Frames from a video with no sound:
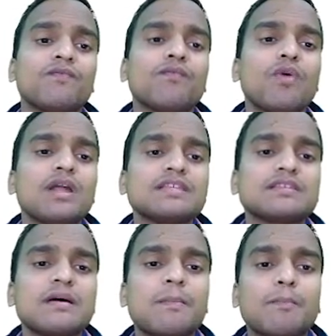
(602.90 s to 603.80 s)
one is
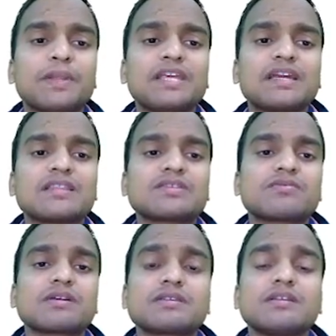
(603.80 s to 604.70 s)
the
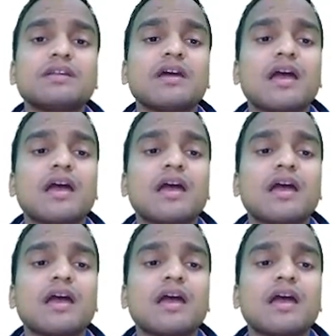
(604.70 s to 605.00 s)
pre-construction